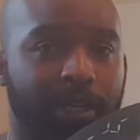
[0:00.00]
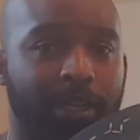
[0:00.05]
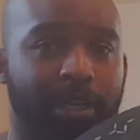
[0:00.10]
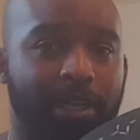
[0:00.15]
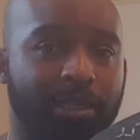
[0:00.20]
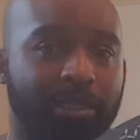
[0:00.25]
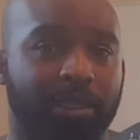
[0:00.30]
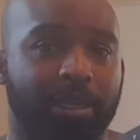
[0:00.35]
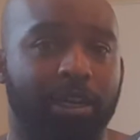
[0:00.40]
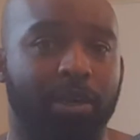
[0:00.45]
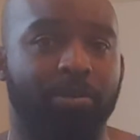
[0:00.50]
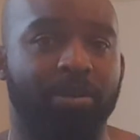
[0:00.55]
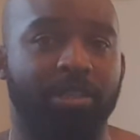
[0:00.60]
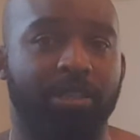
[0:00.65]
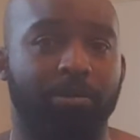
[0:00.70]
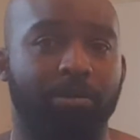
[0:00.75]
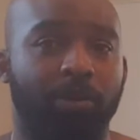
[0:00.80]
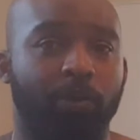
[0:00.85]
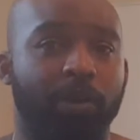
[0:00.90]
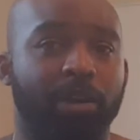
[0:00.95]
it's going to be
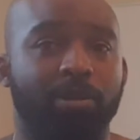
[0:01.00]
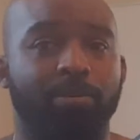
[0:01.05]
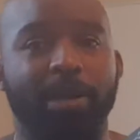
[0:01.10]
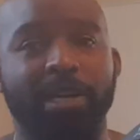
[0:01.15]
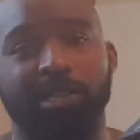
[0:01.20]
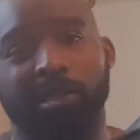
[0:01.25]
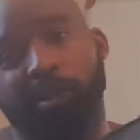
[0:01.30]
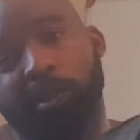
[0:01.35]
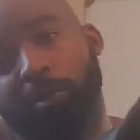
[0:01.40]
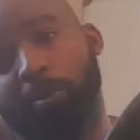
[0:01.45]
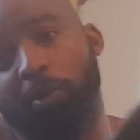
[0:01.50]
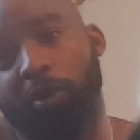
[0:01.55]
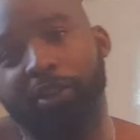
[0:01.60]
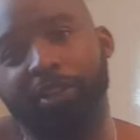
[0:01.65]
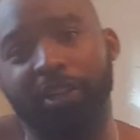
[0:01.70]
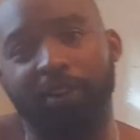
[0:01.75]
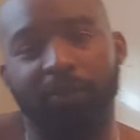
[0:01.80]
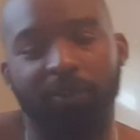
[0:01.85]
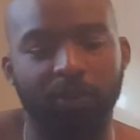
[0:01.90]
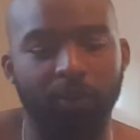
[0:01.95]
something where it makes it a little more
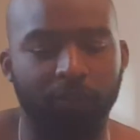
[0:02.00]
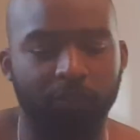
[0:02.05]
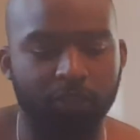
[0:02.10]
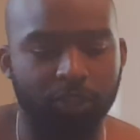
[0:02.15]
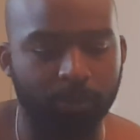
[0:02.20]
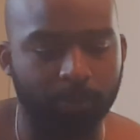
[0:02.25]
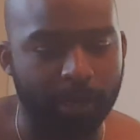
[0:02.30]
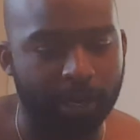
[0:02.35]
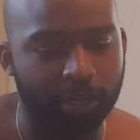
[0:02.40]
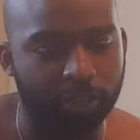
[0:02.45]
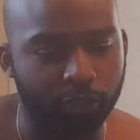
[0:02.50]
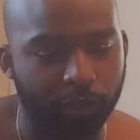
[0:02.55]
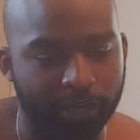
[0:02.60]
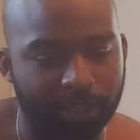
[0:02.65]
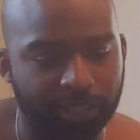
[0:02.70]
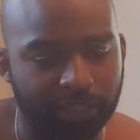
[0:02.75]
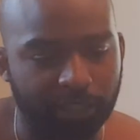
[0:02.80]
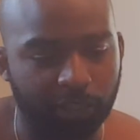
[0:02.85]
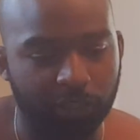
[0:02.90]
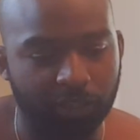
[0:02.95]
difficult for somebody to try to
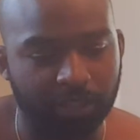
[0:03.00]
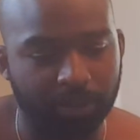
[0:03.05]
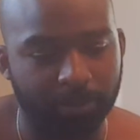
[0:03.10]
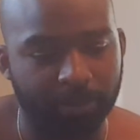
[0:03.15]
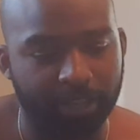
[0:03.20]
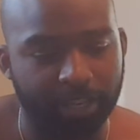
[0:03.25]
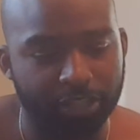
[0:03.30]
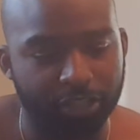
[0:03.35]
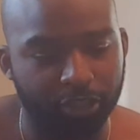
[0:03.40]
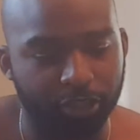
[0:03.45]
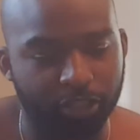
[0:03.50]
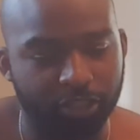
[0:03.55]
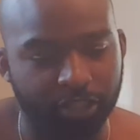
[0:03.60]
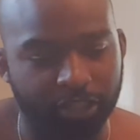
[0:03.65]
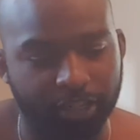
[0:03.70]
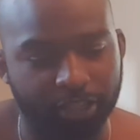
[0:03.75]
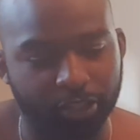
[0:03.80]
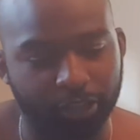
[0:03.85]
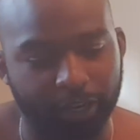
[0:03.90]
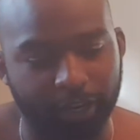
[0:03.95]
steal something that's yours, and
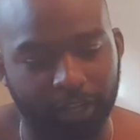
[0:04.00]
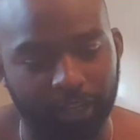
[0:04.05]
they're trying